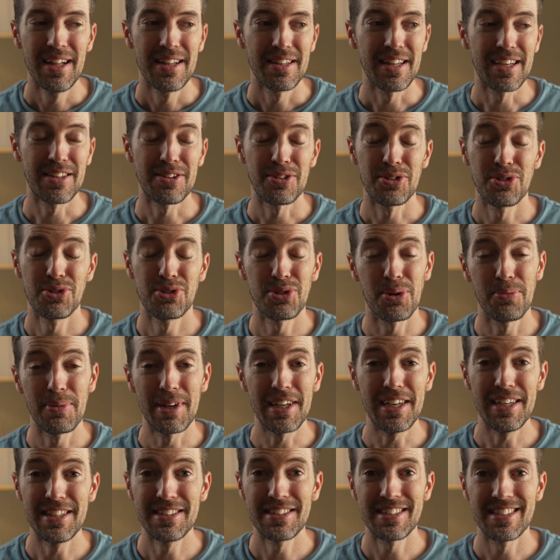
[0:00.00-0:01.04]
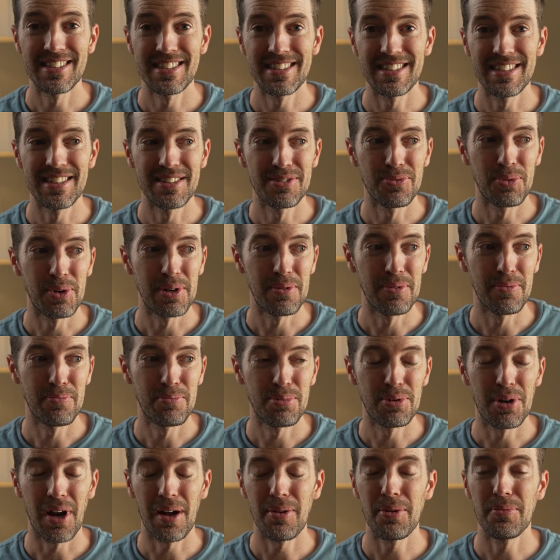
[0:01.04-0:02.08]
Like there's so many instances where
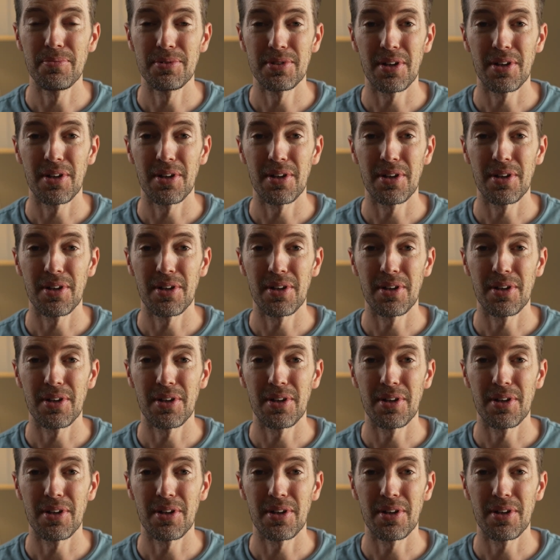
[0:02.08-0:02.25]
problem